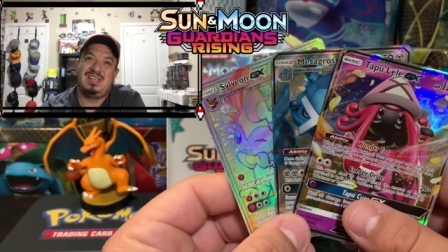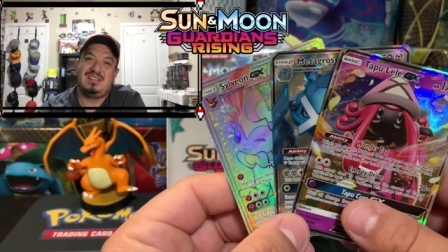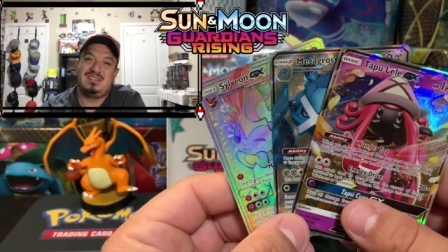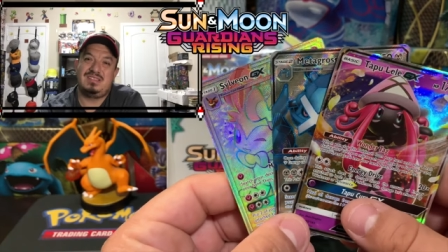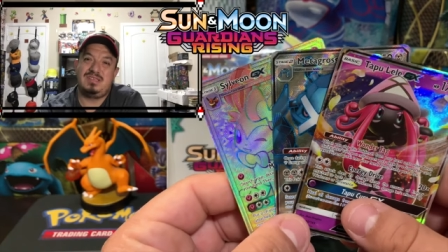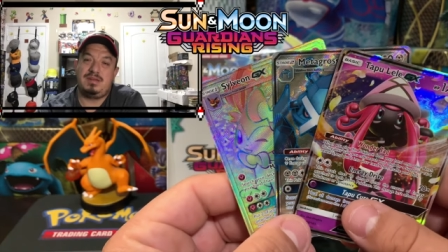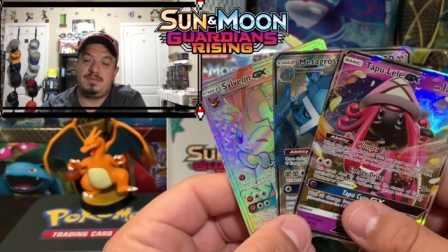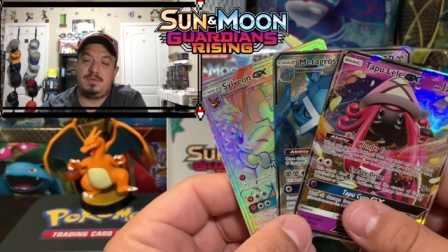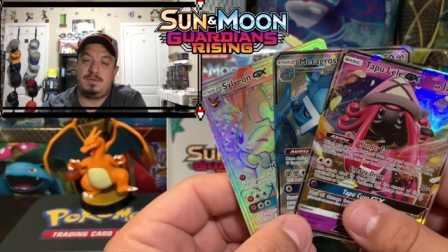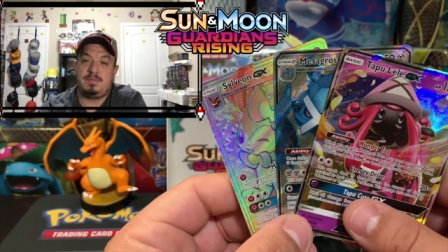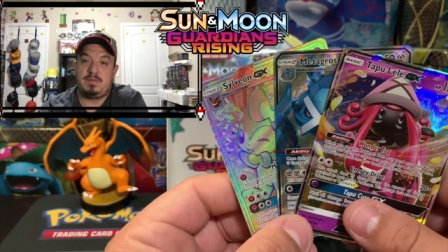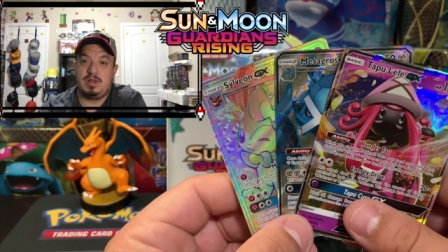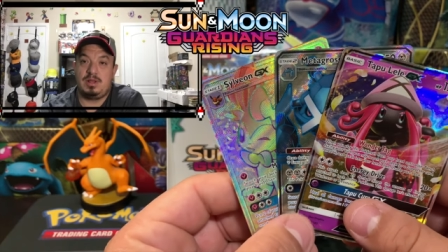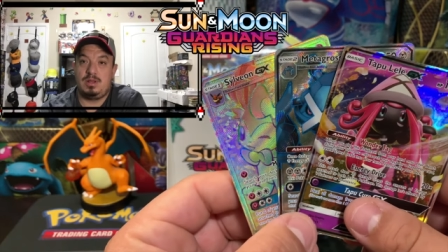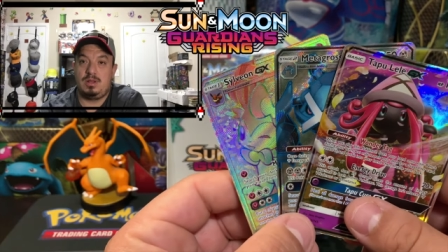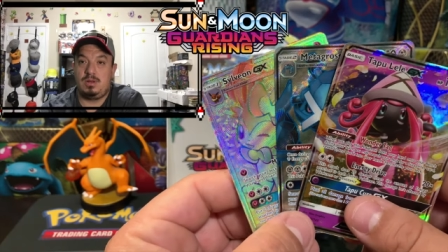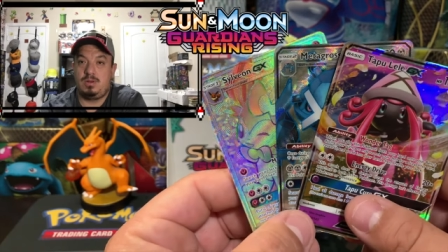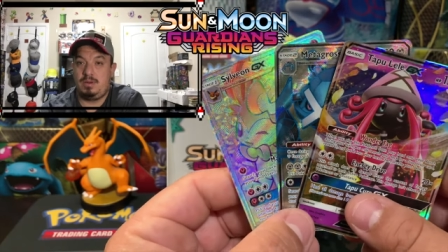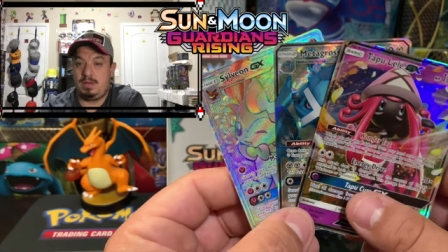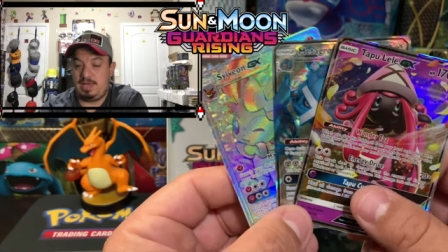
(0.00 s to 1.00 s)
a little bit
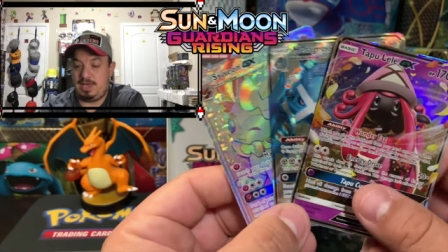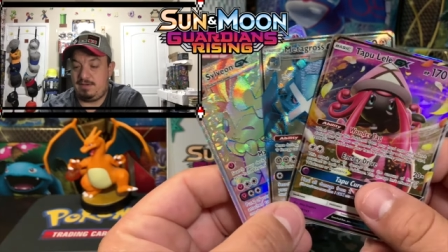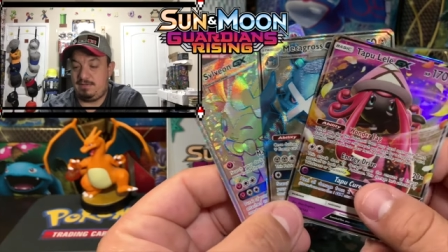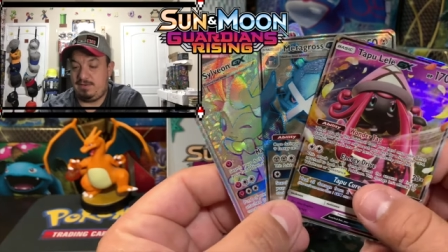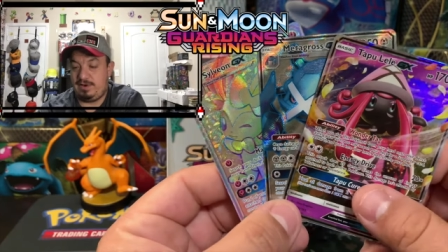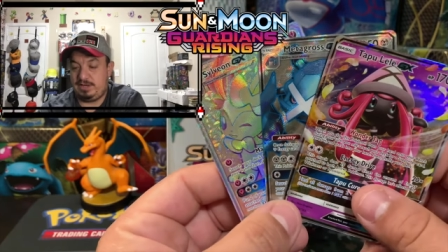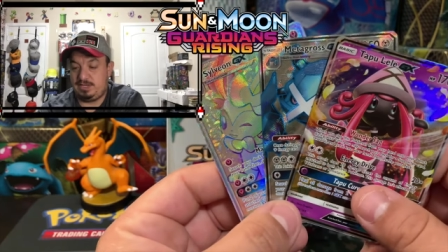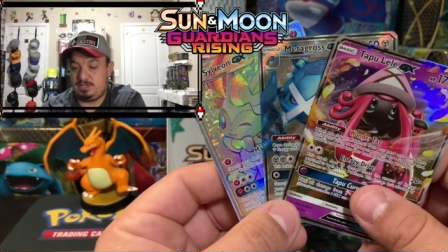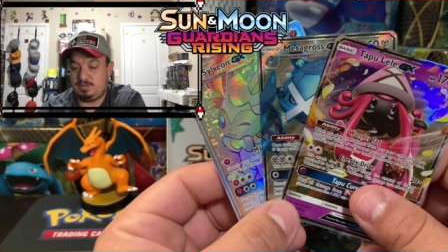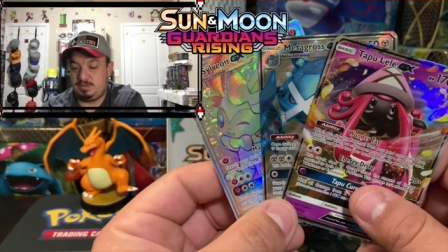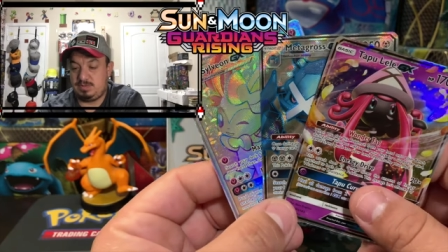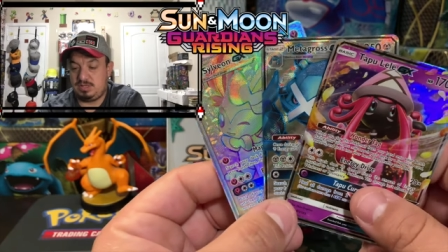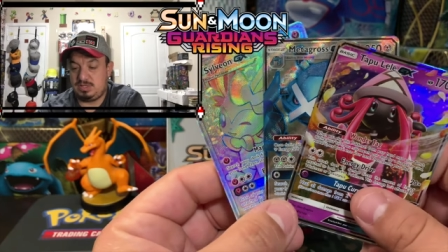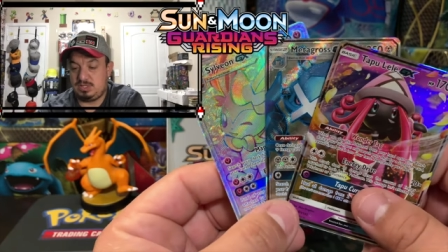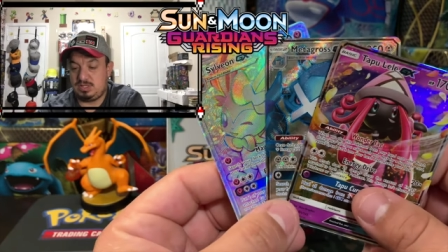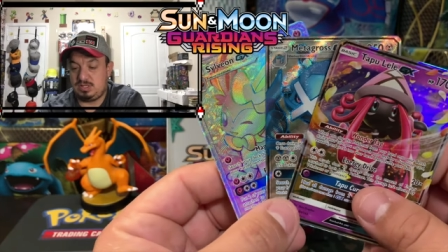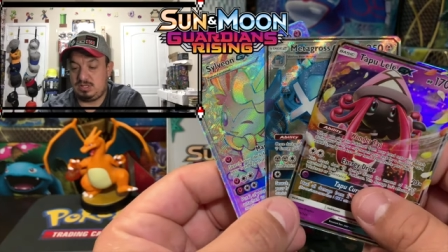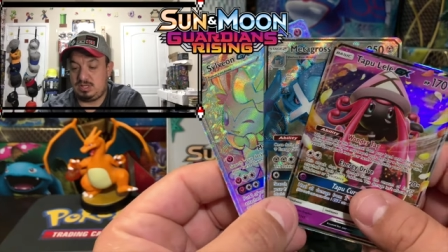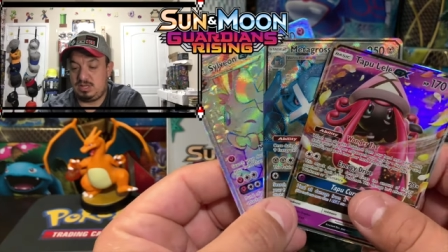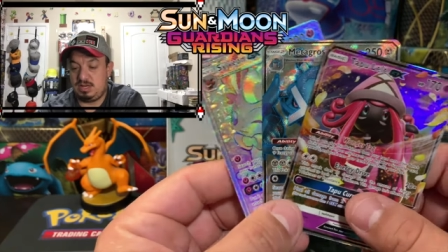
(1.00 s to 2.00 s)
below average, but
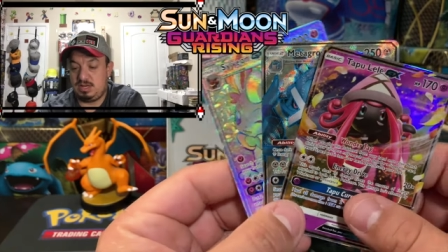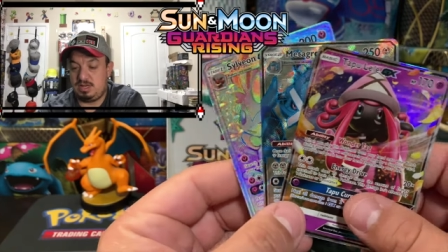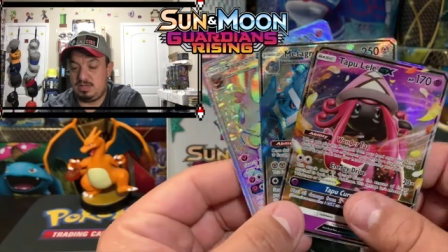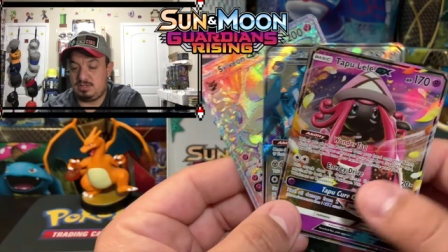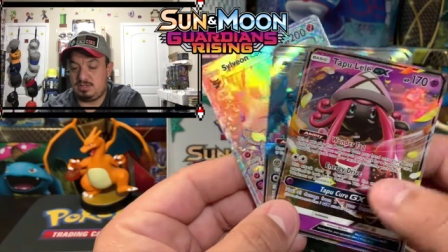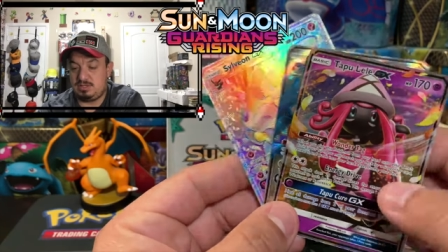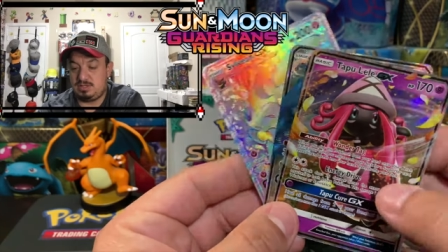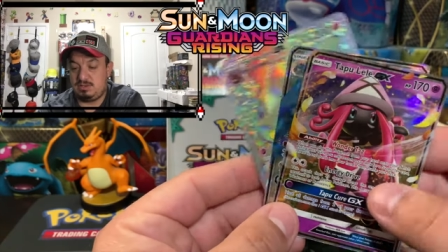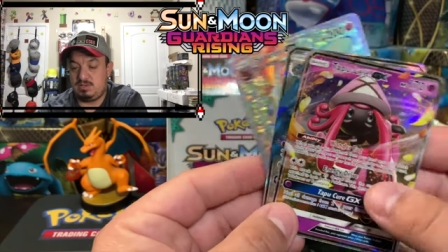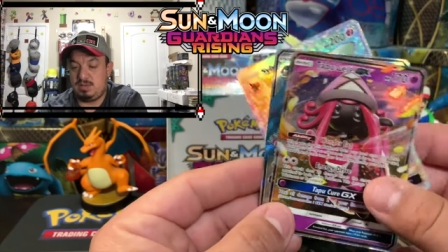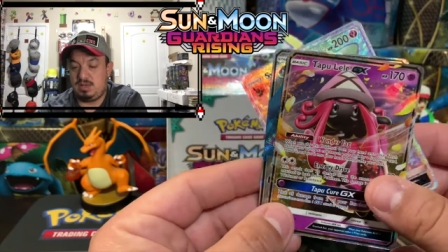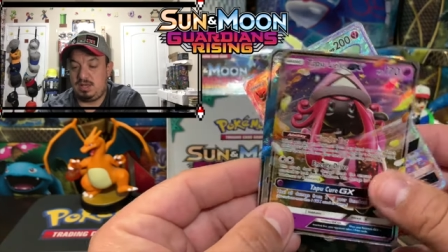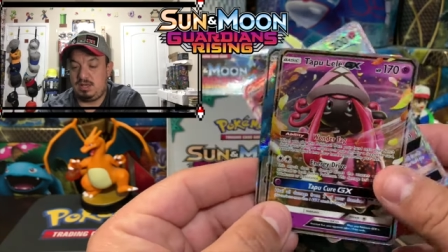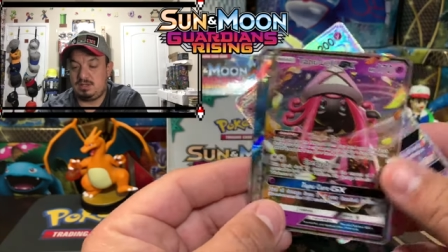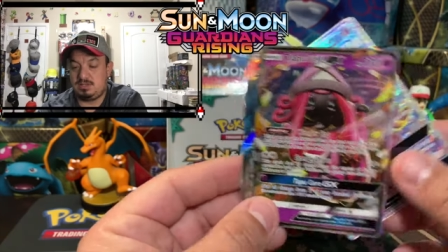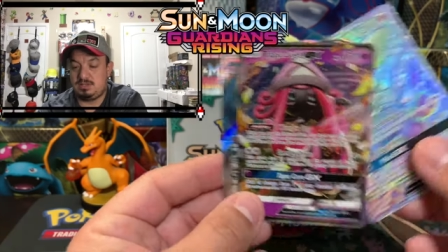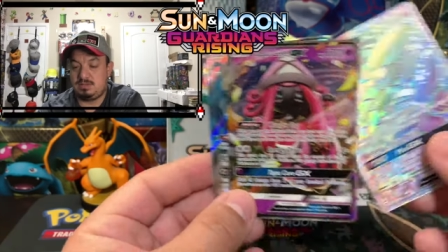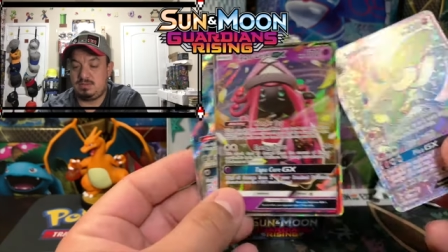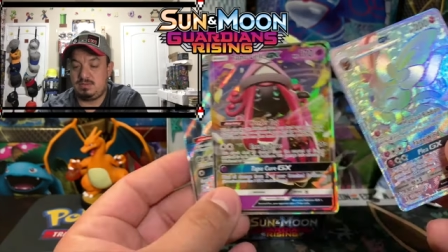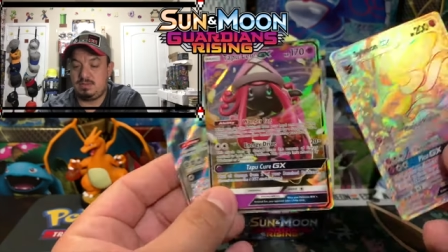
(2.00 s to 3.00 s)
still an awesome,
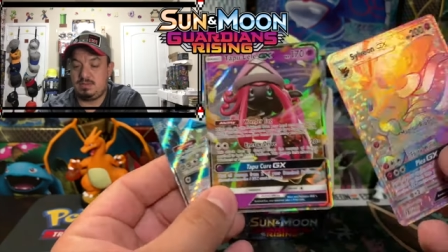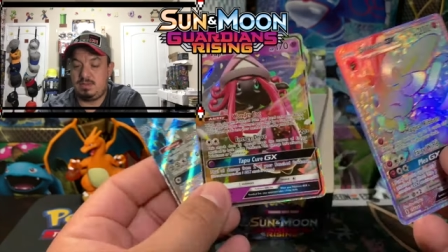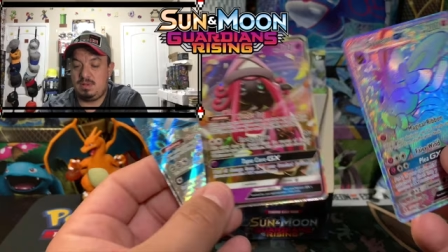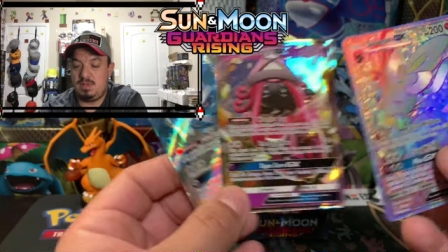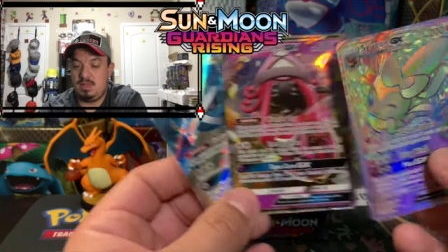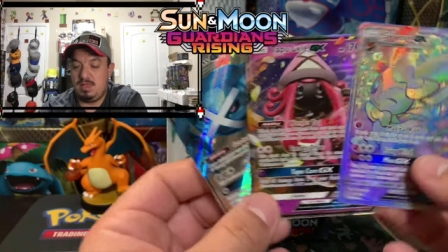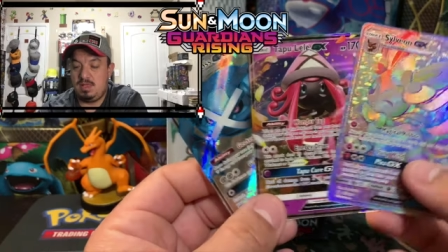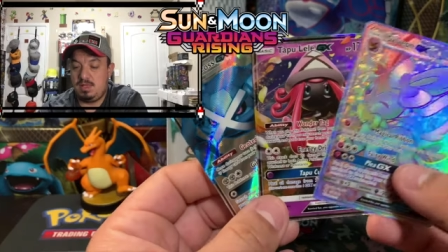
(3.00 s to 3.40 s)
awesome